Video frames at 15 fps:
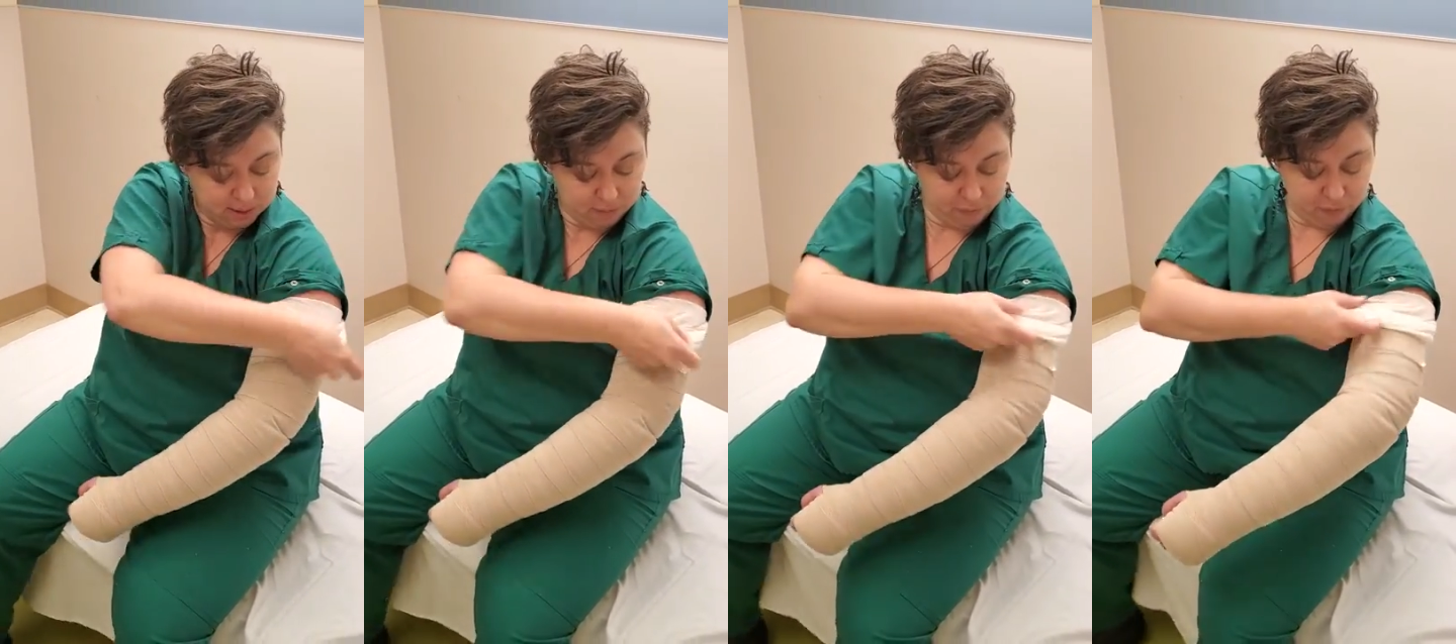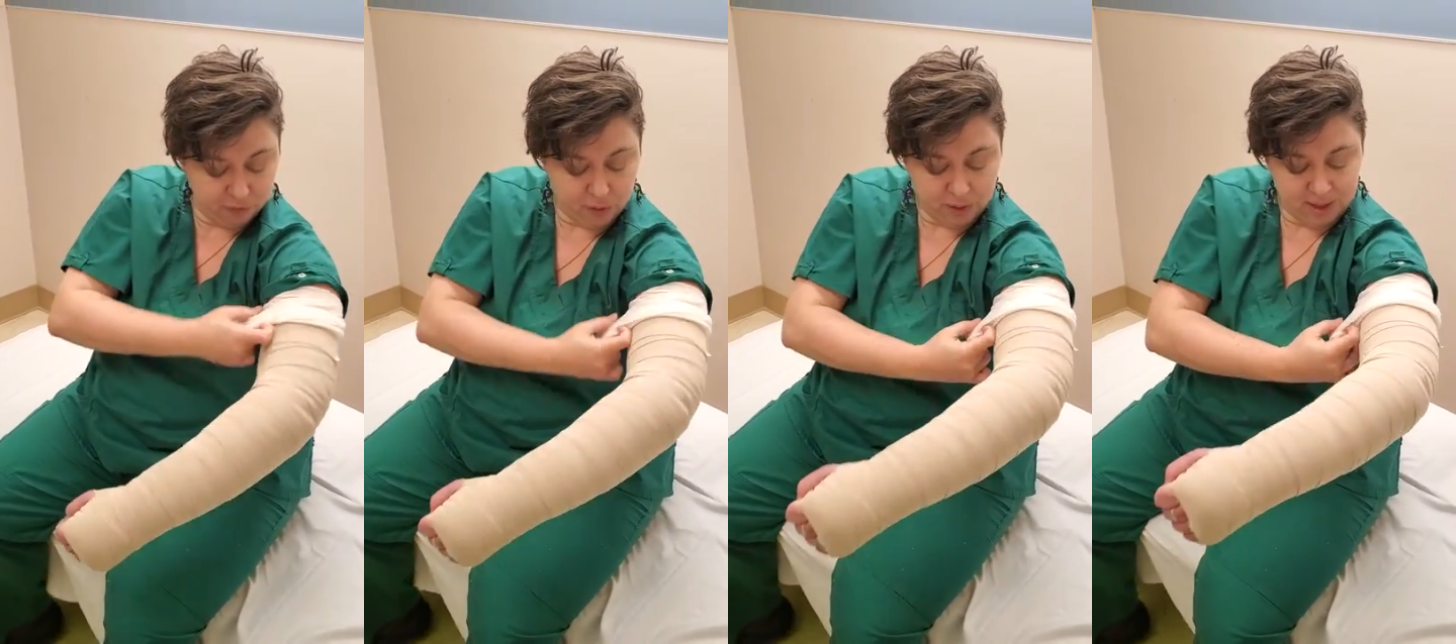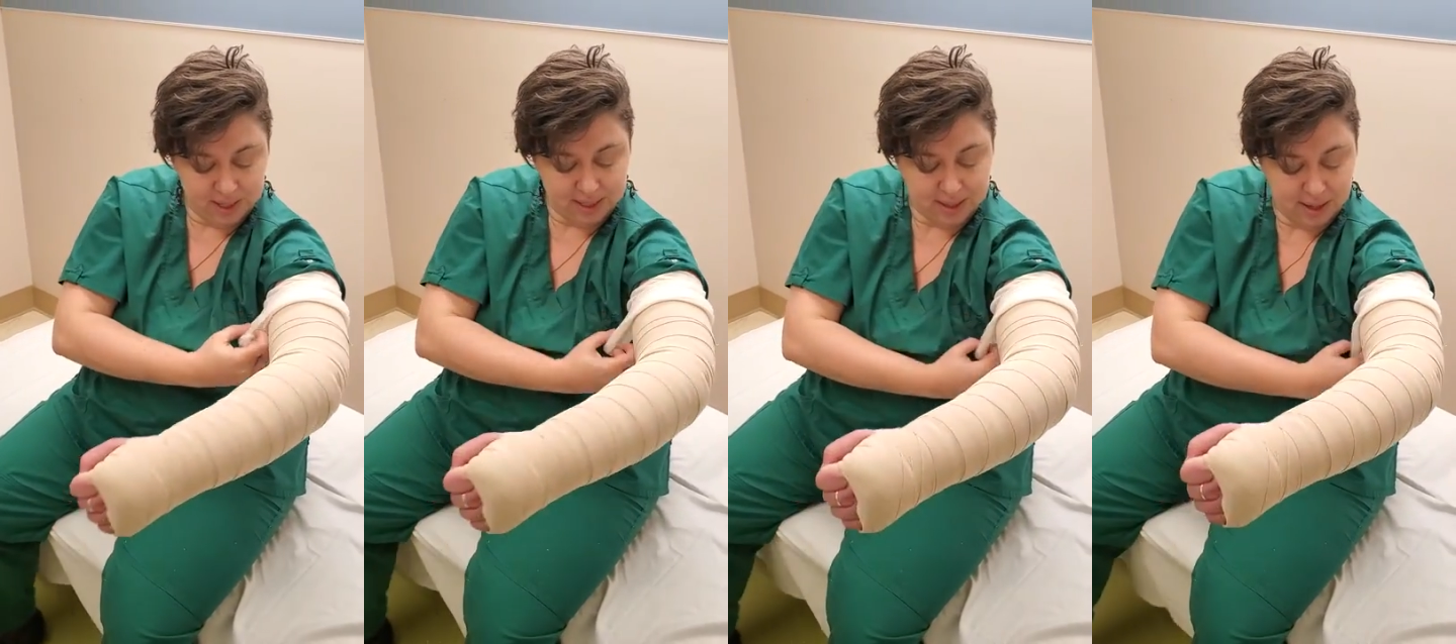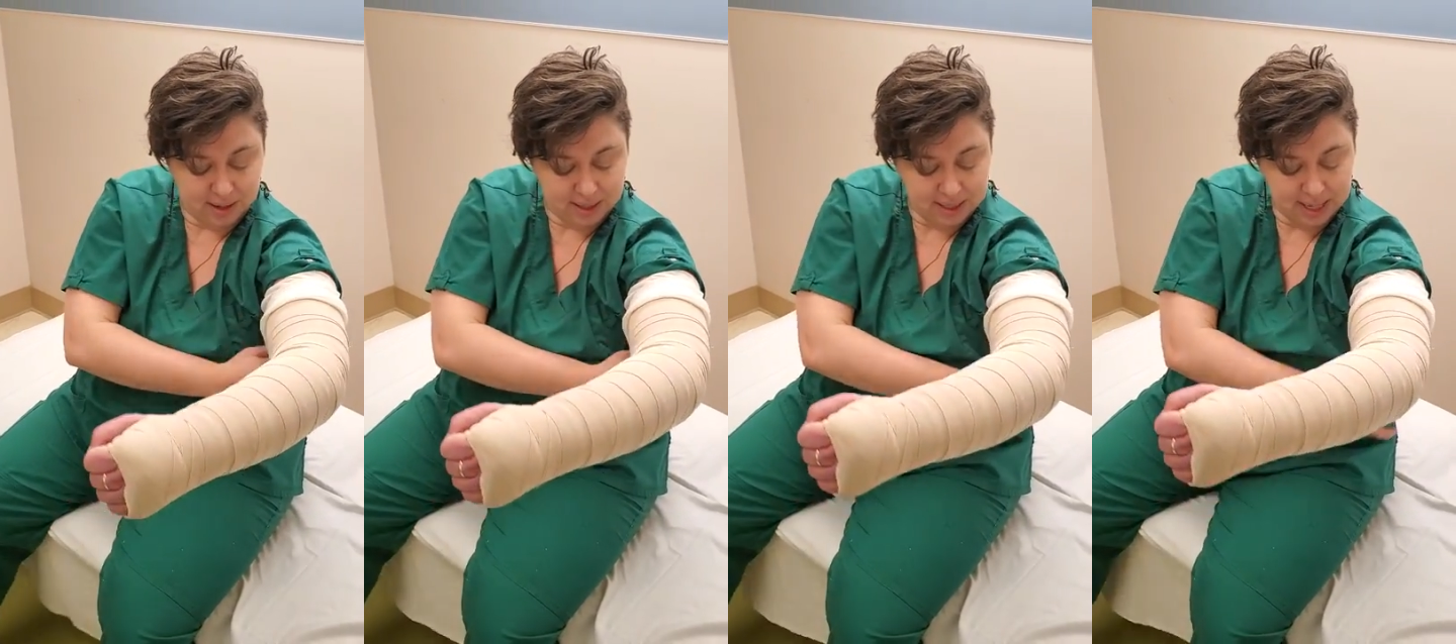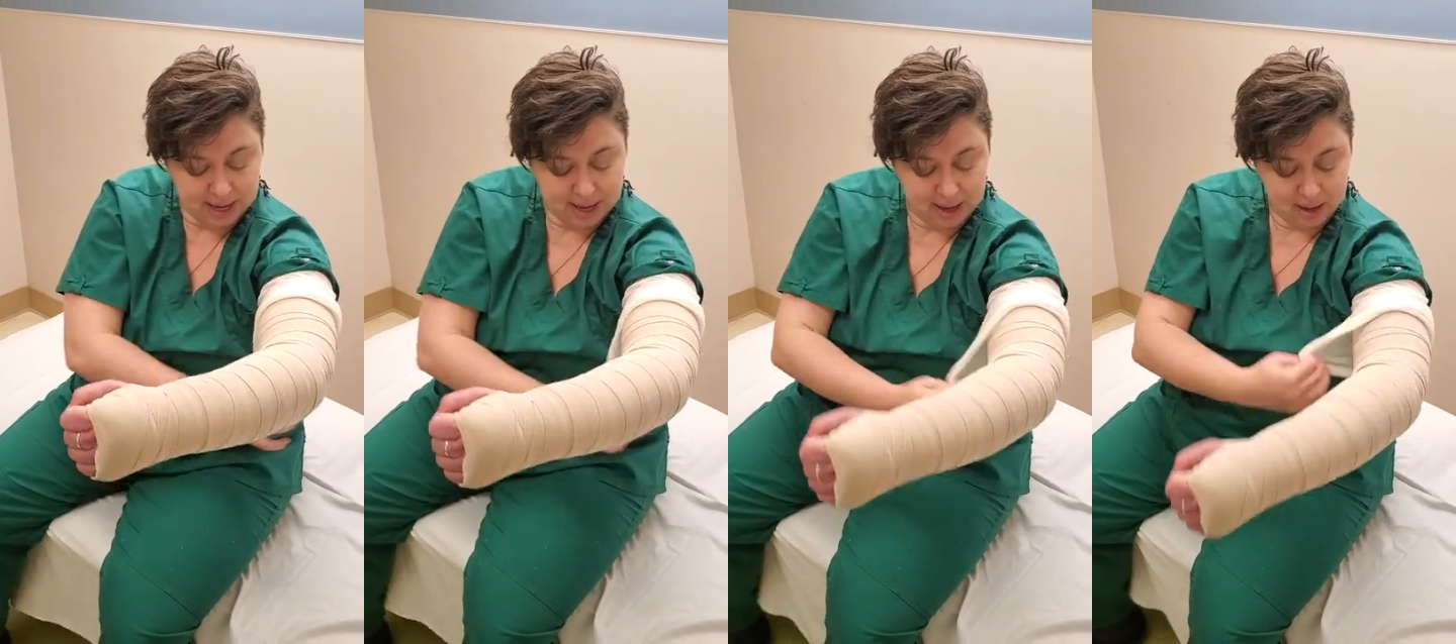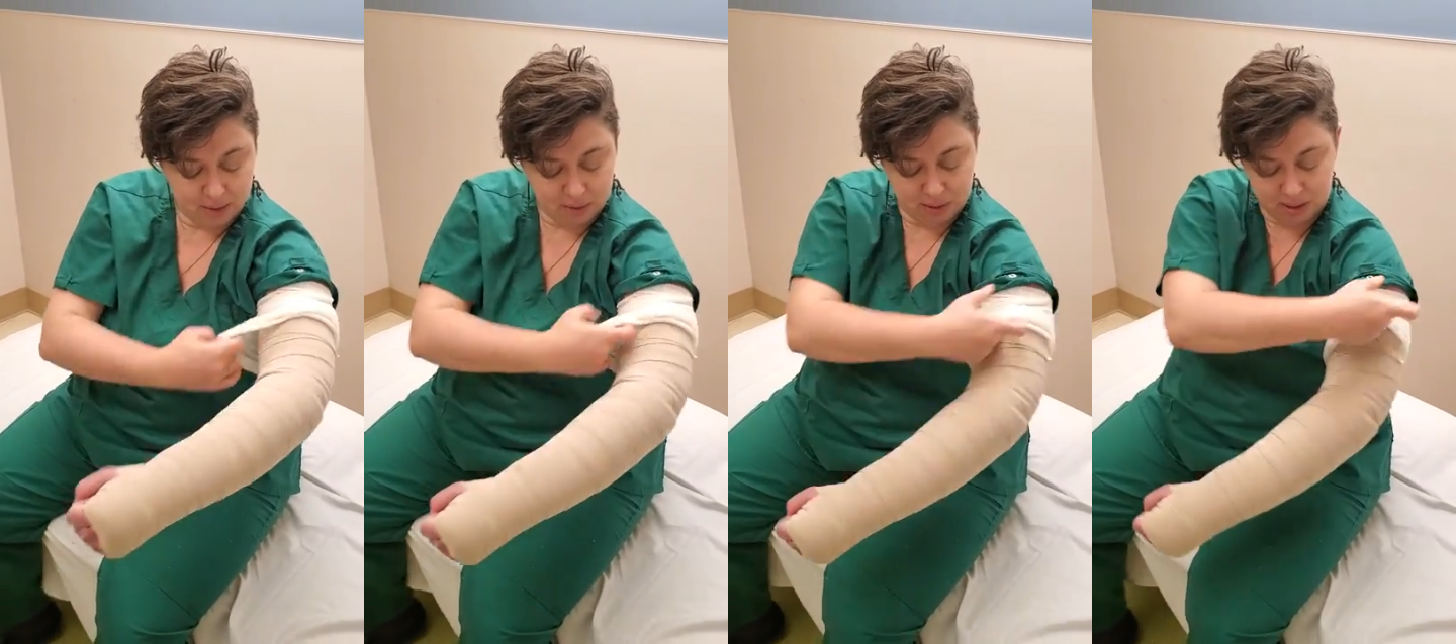Fold this on
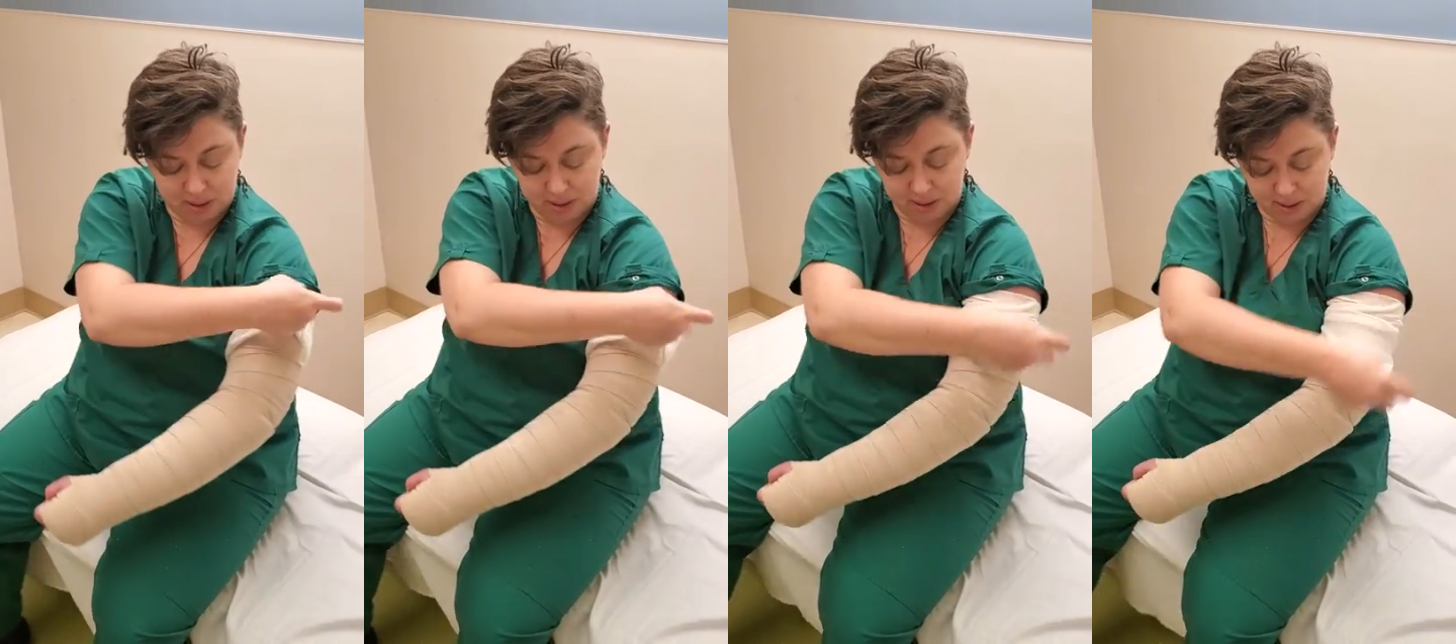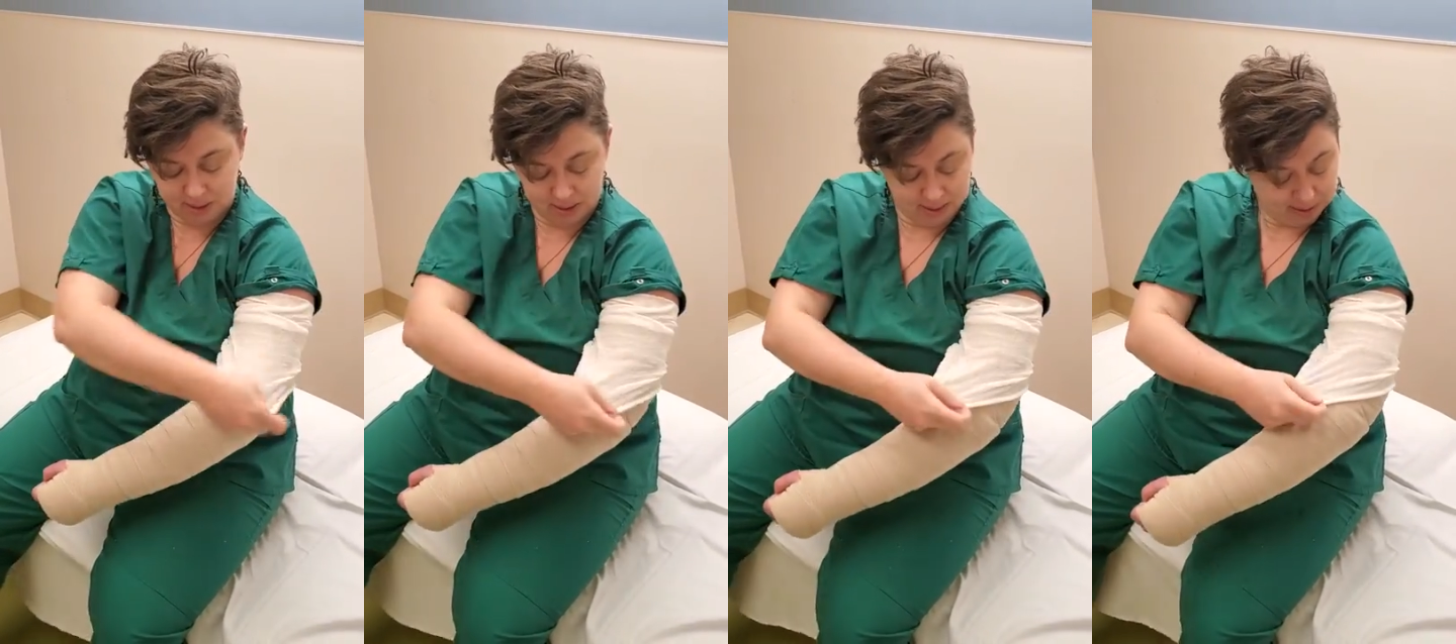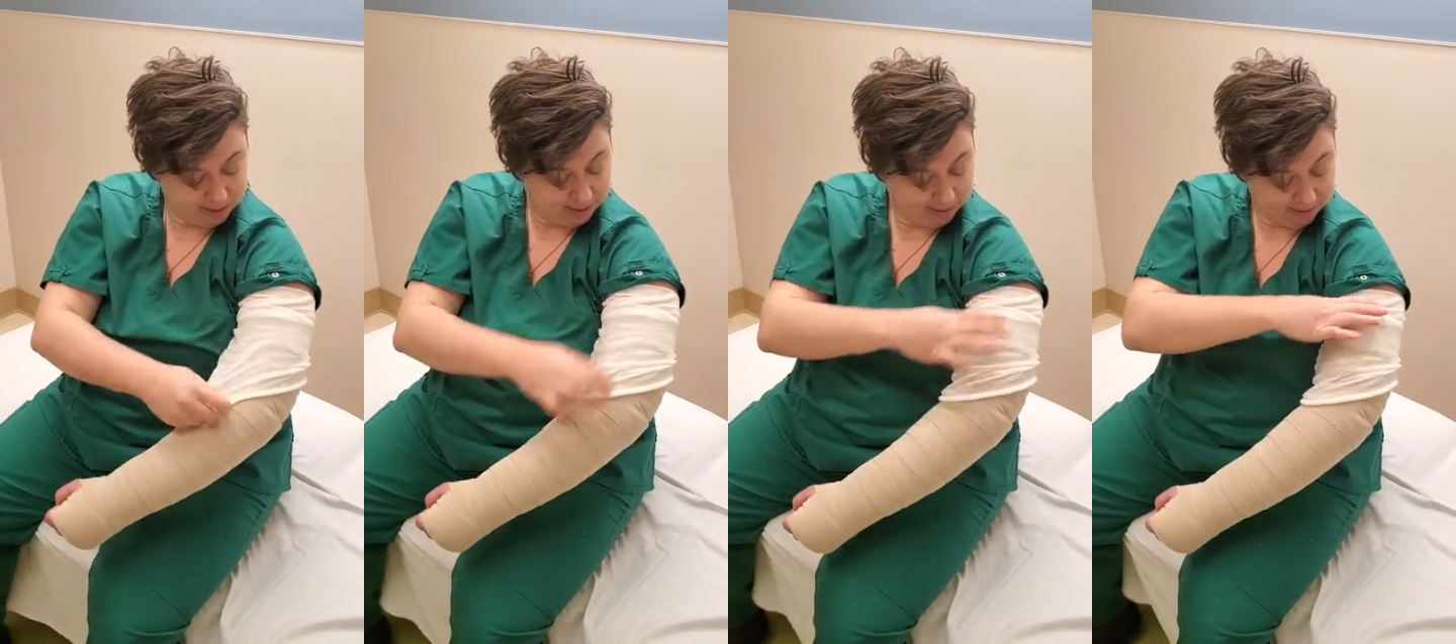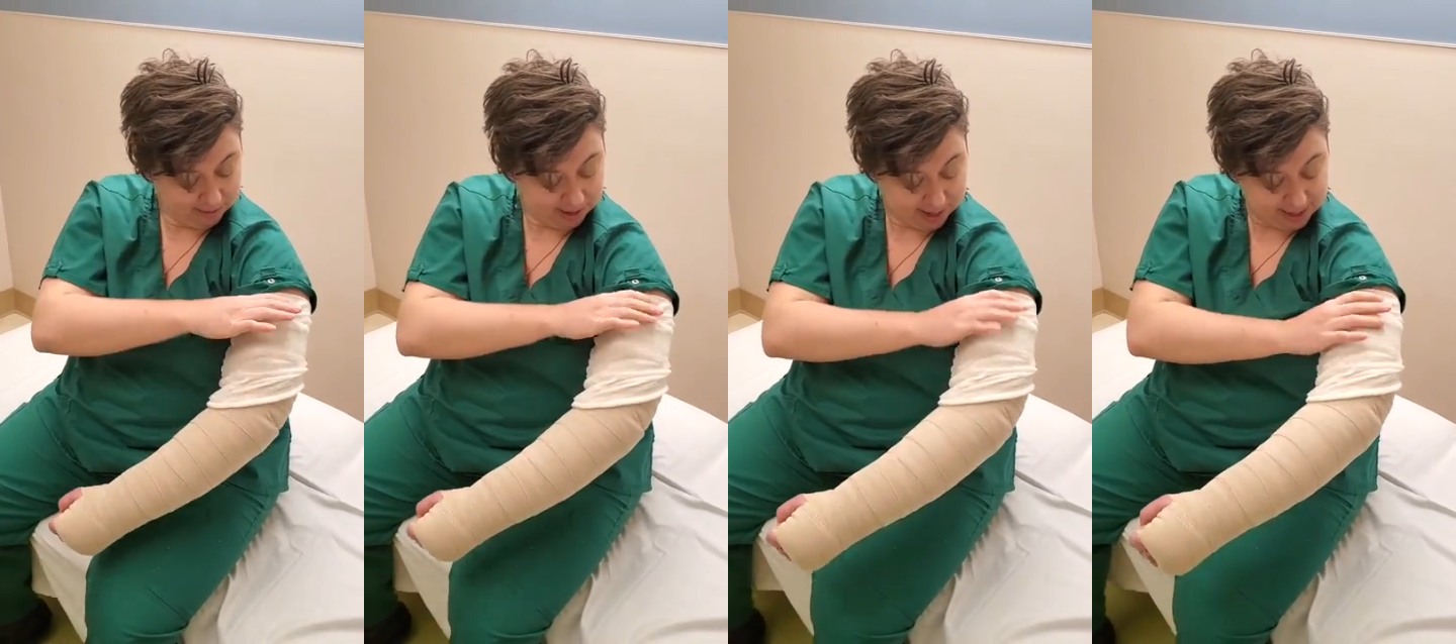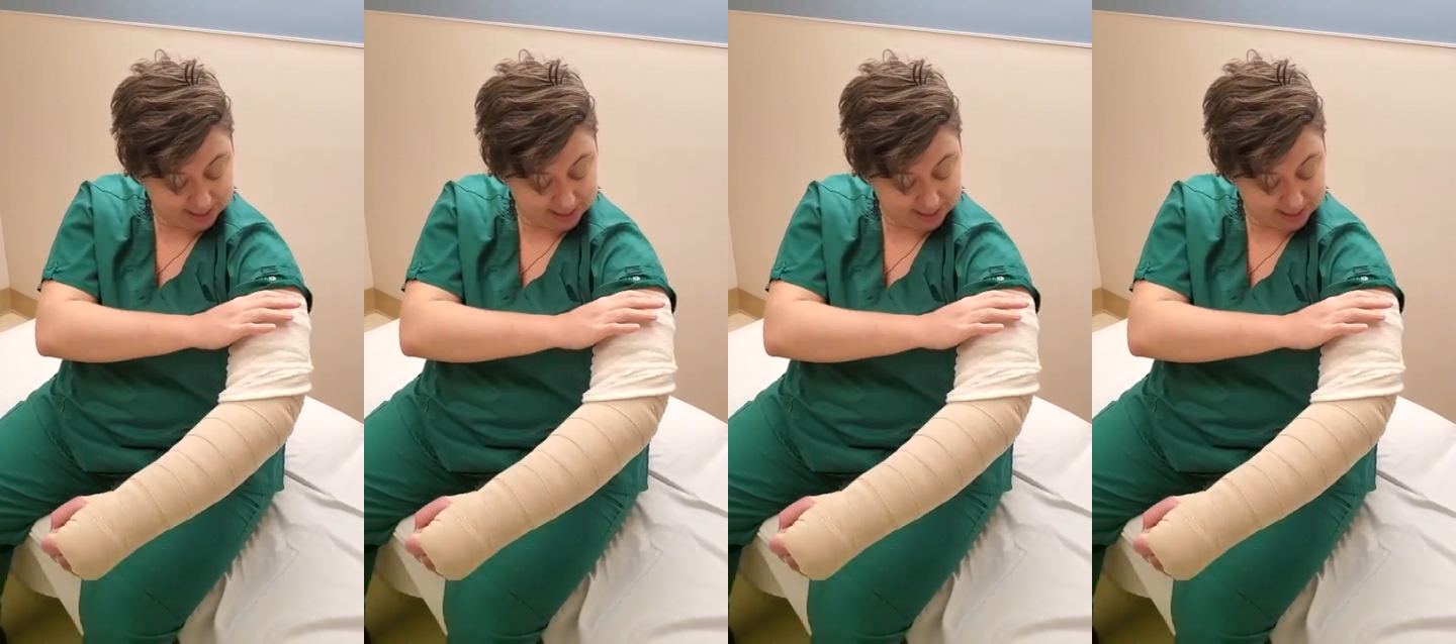down. I